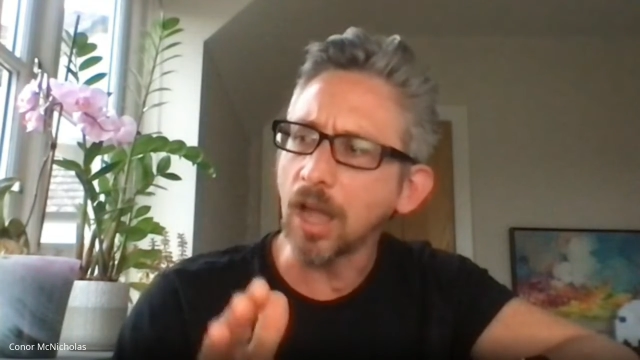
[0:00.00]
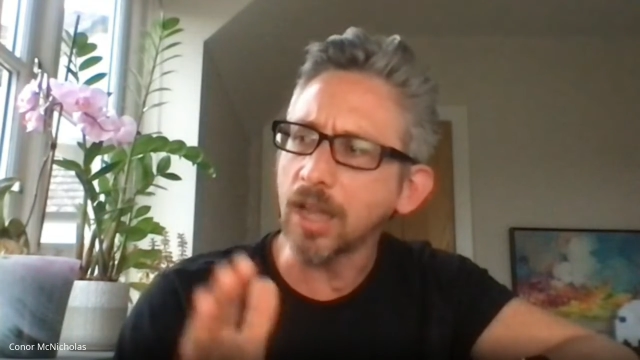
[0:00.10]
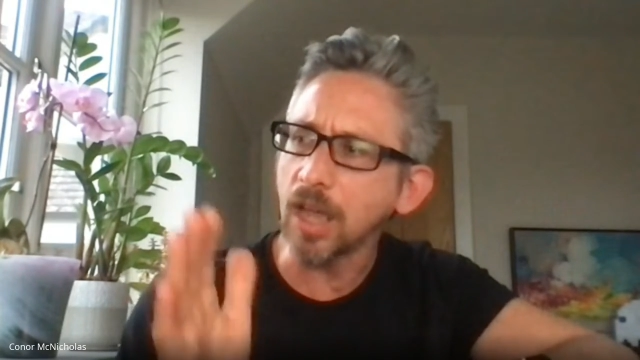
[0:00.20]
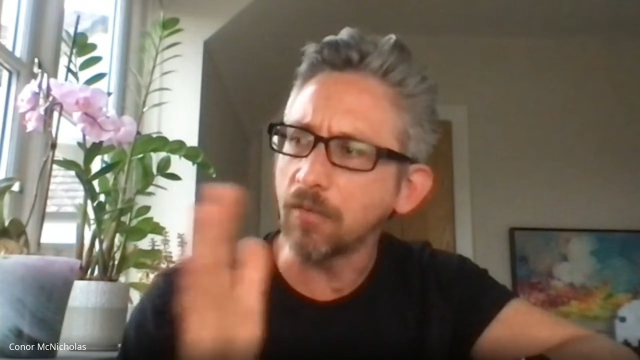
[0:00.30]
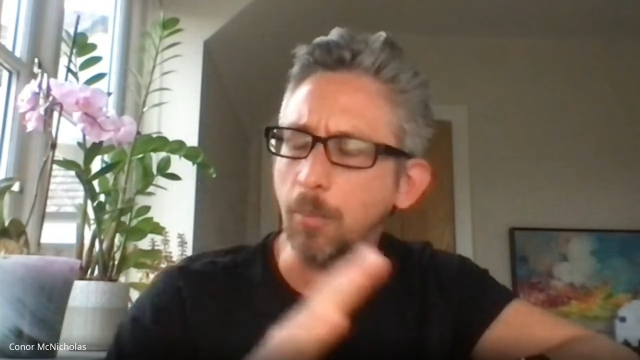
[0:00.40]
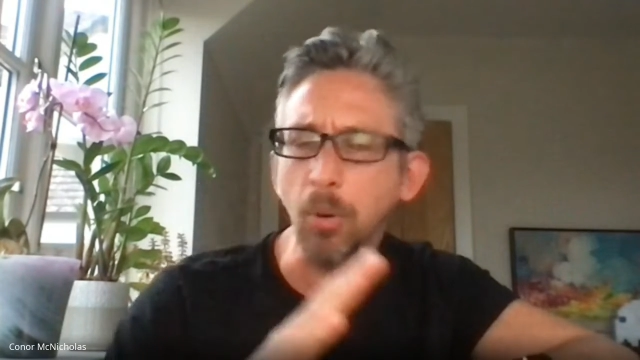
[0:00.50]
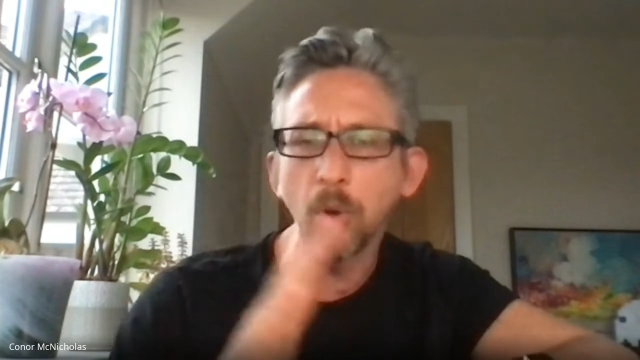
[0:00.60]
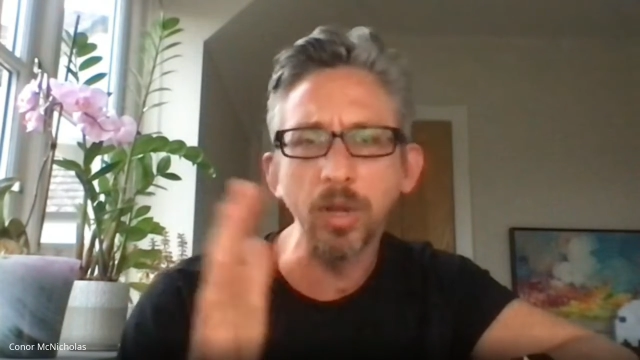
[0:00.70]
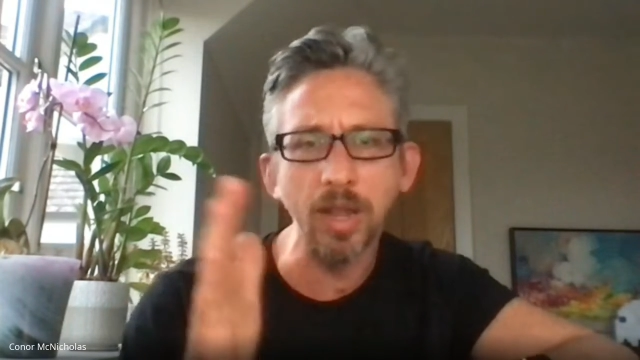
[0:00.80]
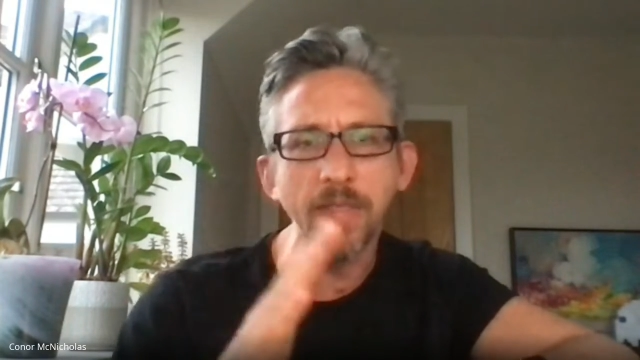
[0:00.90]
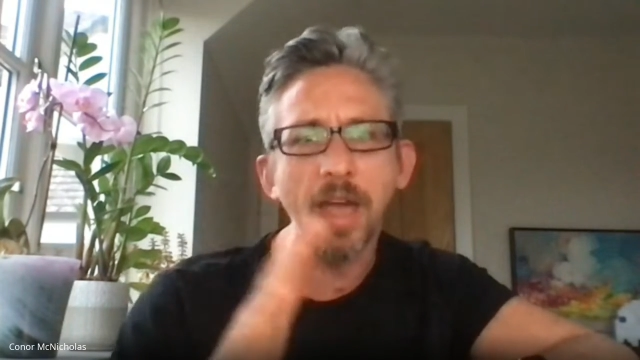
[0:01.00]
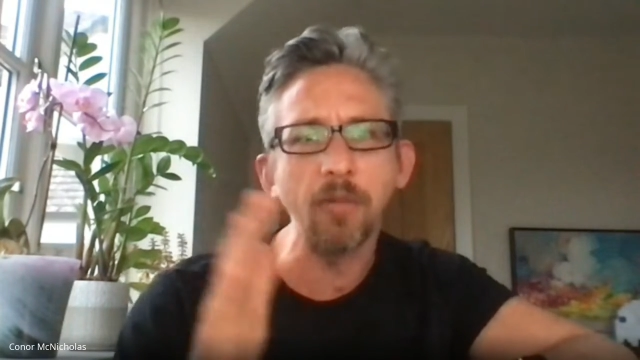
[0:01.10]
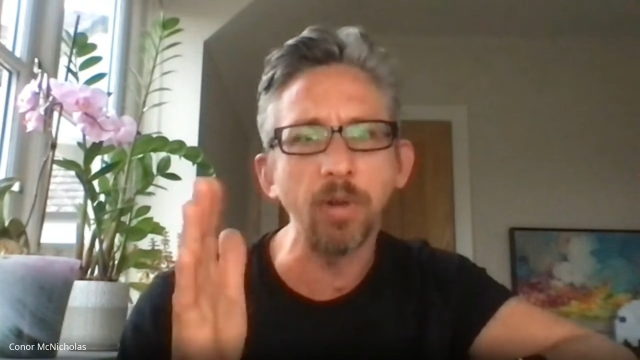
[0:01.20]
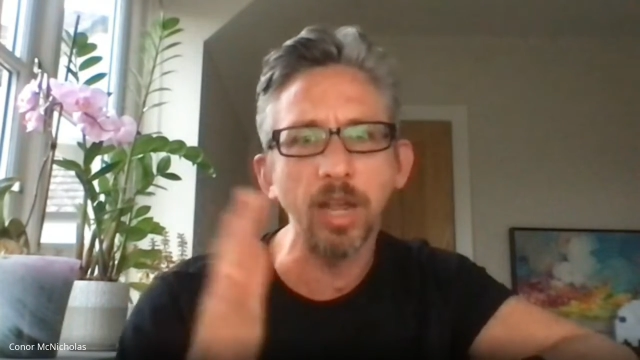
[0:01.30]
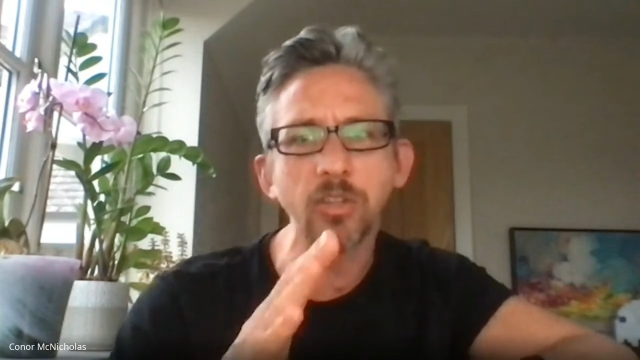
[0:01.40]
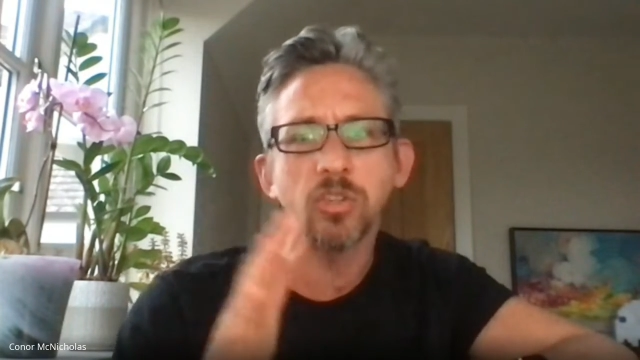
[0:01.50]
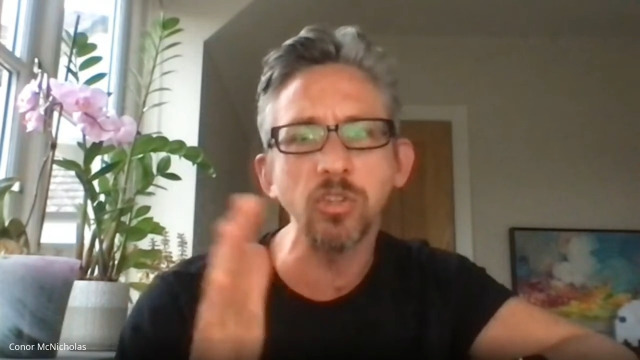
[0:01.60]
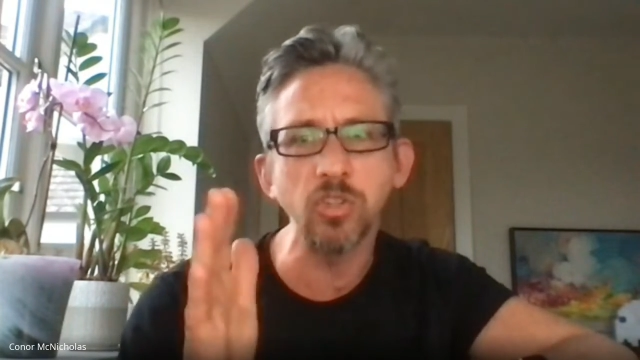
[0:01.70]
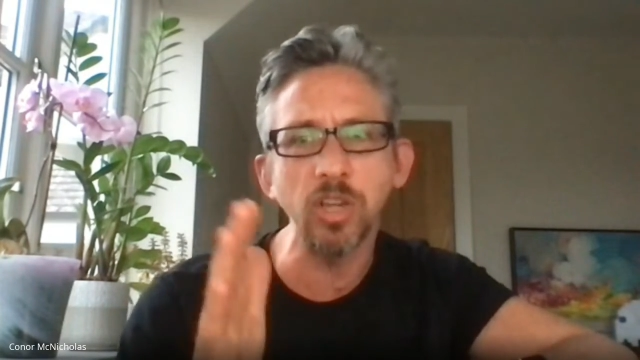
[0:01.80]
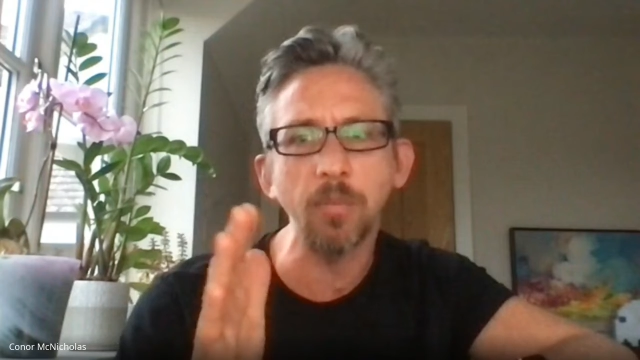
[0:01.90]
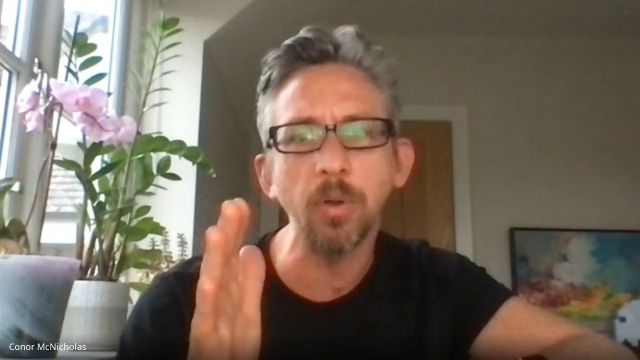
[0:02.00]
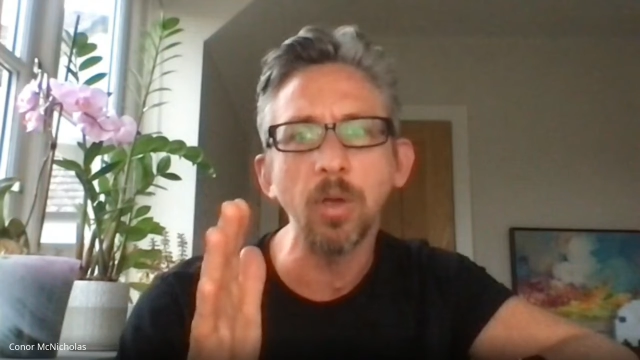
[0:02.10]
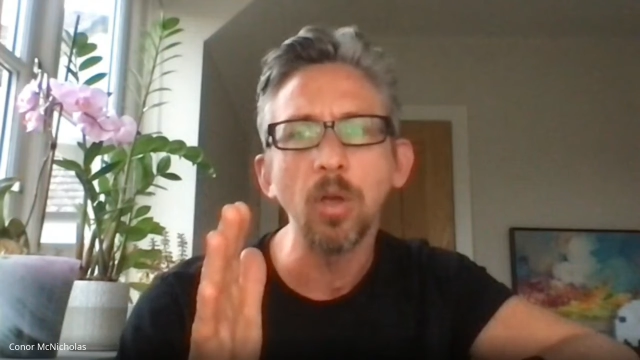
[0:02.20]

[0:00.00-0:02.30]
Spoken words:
kind of a point in that relationship